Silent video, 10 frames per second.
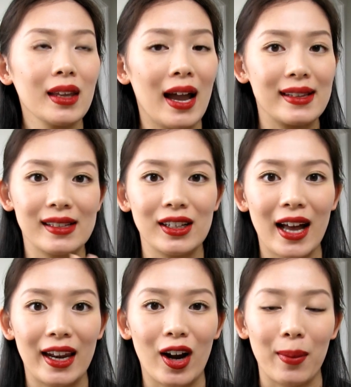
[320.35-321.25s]
I still
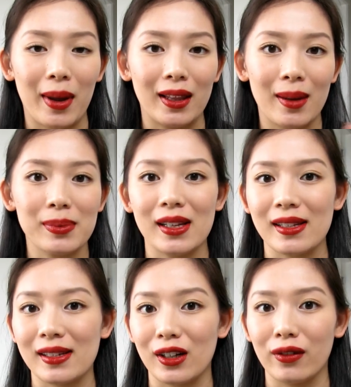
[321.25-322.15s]
had it on my lips. It
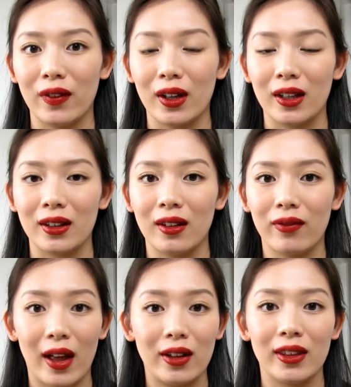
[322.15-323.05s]
still feel,
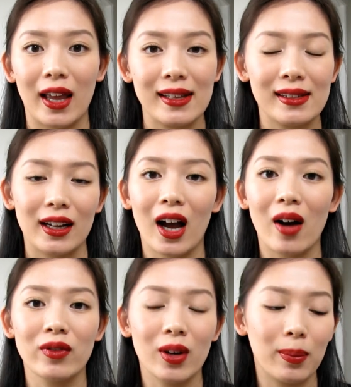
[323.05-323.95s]
felt nice and
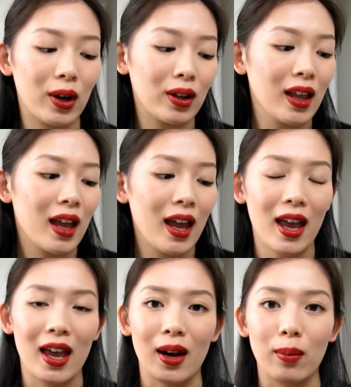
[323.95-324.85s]
comfortable
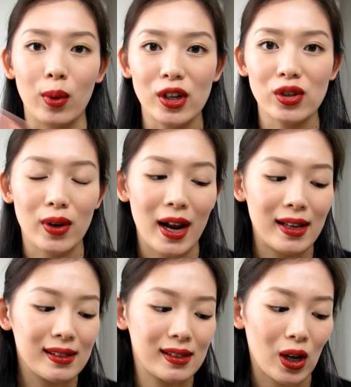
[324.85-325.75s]
and
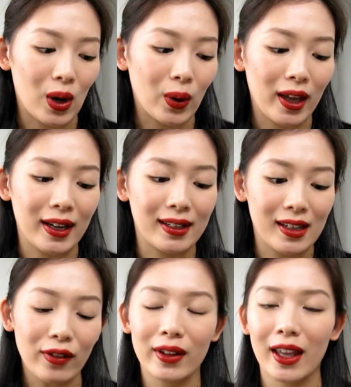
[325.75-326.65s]
moisturized, so it
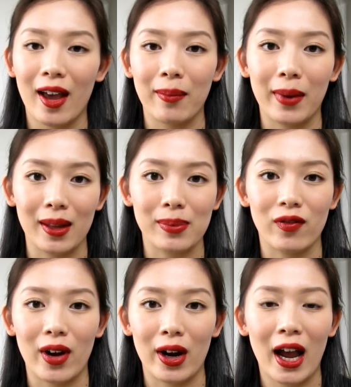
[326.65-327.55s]
definitely kept my lips
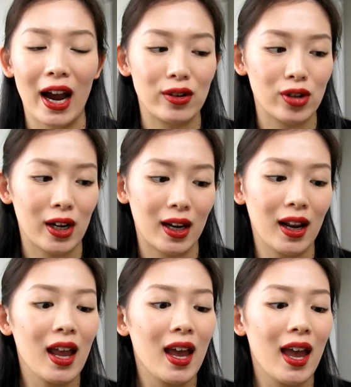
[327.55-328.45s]
very hydrated.
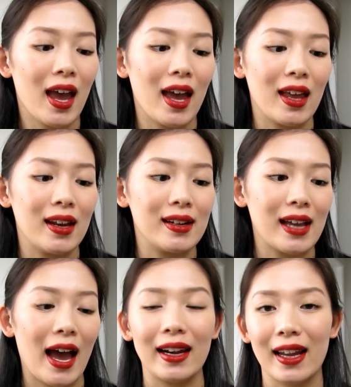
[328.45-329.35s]
And
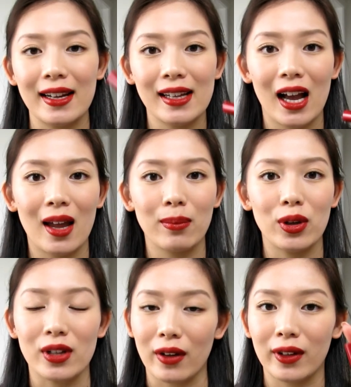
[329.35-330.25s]
at nighttime,
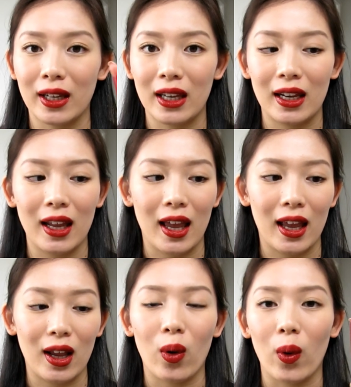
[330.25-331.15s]
you definitely need
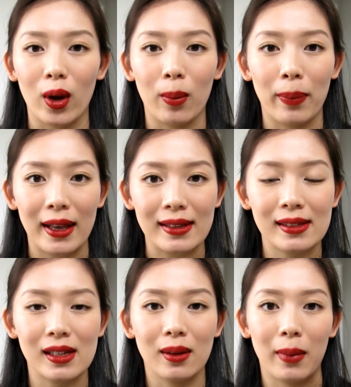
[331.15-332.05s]
a
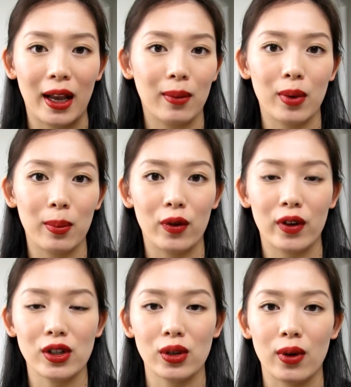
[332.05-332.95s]
oil-based makeup
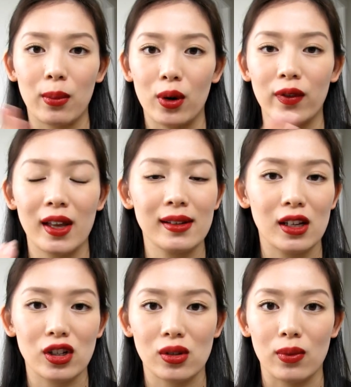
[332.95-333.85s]
remover to remove this.
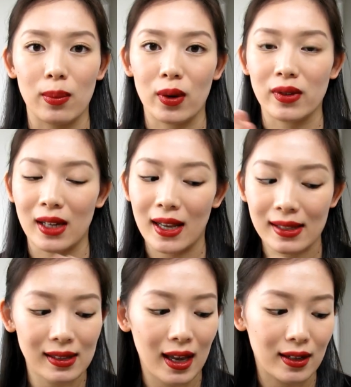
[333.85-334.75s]
It just removes
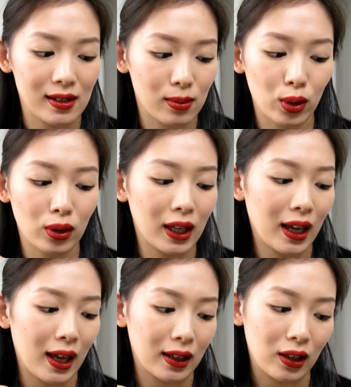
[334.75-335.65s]
nice and
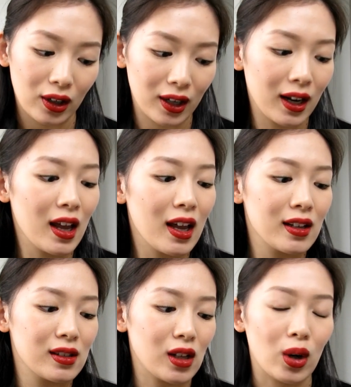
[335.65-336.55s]
smoothly and good,
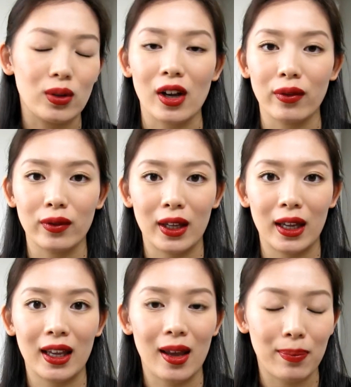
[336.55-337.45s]
so
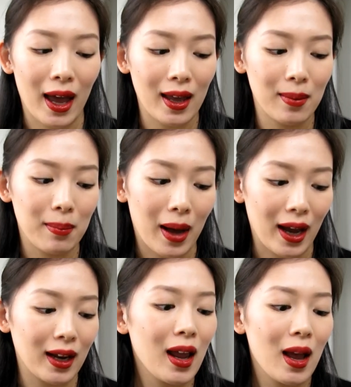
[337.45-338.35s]
definitely keep that in
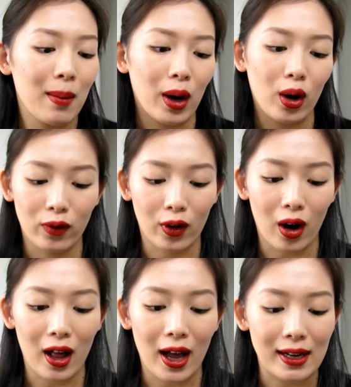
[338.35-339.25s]
mind. But
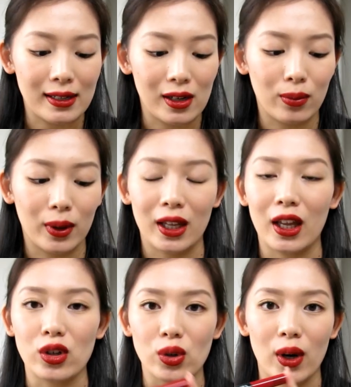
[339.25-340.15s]
overall, I did really
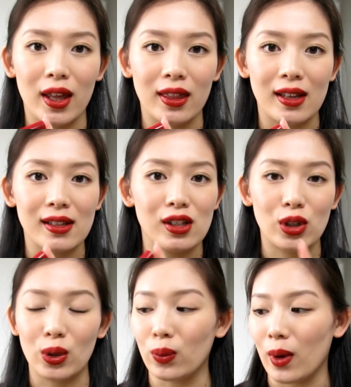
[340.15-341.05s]
enjoy this
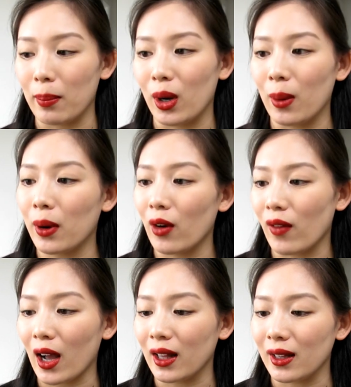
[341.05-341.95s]
new Rimmel
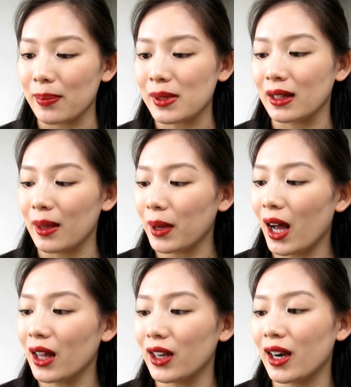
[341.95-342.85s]
Provocalips lip
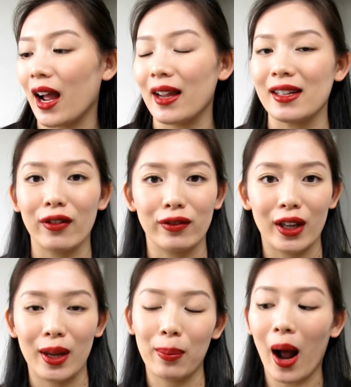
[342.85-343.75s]
color. I
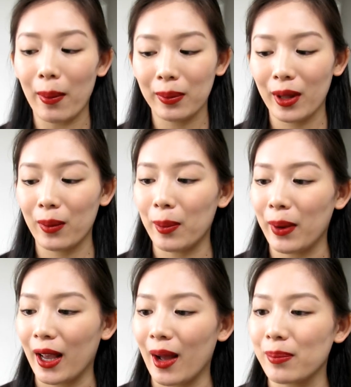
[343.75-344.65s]
definitely probably would
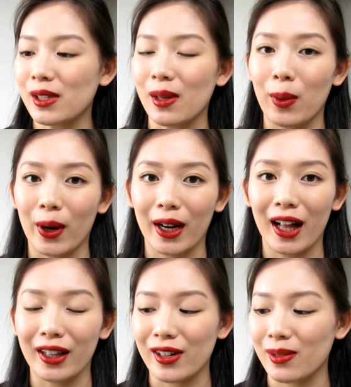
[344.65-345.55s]
pick up some more
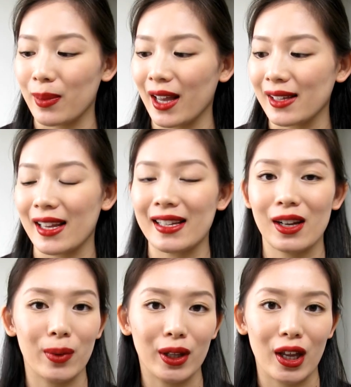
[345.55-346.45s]
colors because I
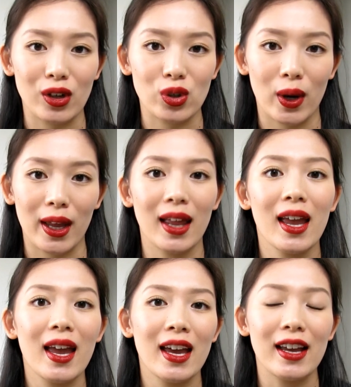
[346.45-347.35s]
did really enjoy it.
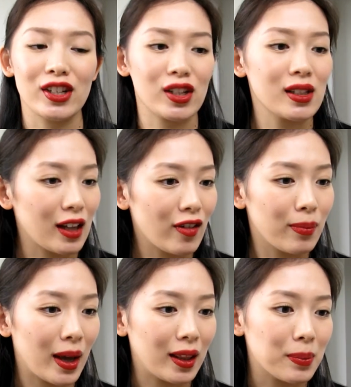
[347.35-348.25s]
It just left
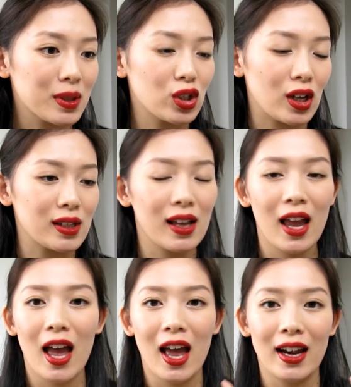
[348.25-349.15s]
my lips just
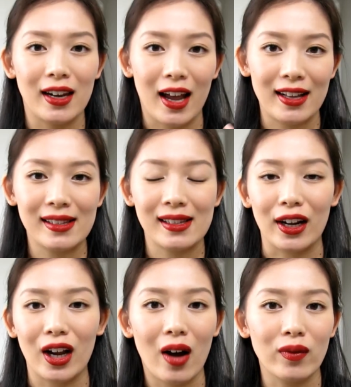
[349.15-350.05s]
nice
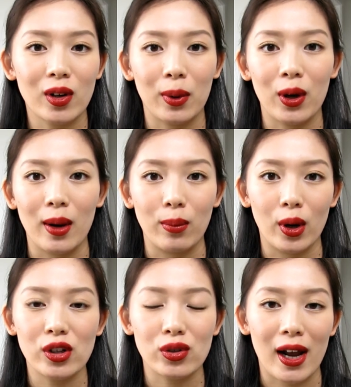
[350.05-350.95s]
and comfortable and
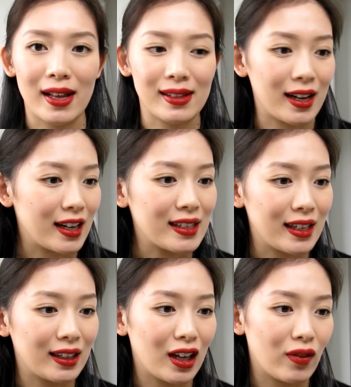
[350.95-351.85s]
moisturized, and it
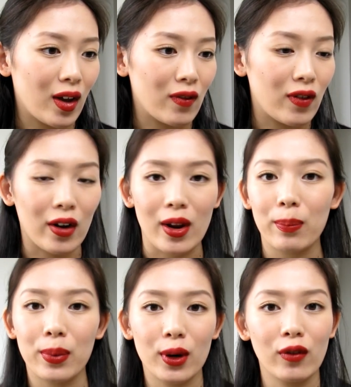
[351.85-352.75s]
did leave a very
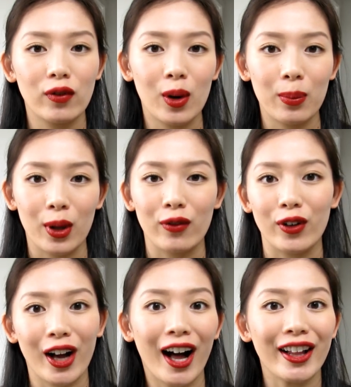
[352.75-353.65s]
beautiful
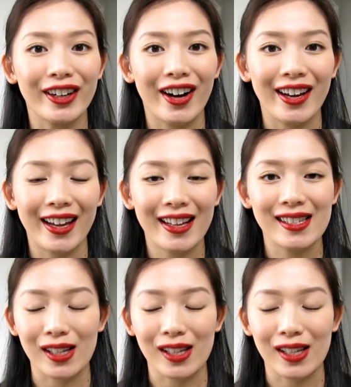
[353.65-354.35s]
beautiful color on it.